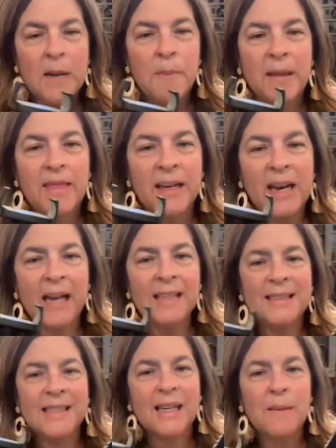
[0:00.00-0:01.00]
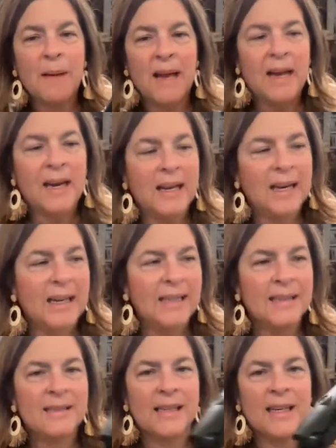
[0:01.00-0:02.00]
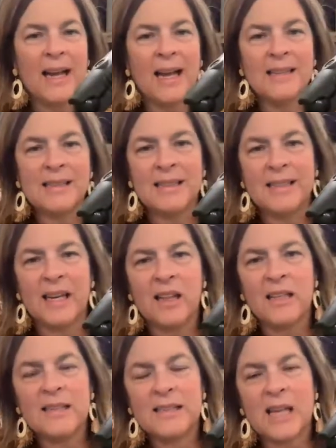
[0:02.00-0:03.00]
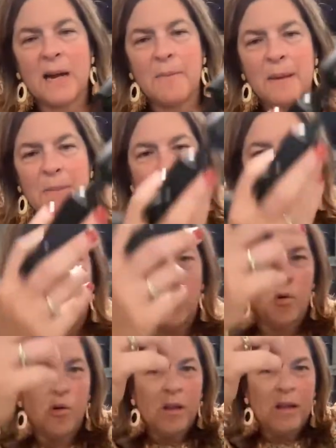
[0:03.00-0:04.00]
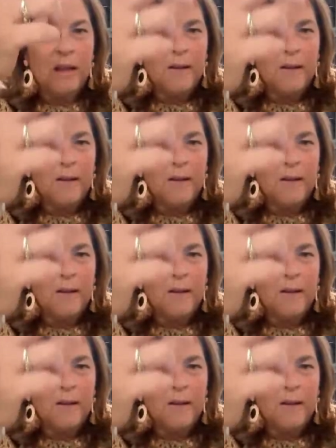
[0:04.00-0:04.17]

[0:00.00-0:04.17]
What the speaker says: But the nice thing about it is it has a telescoping pole.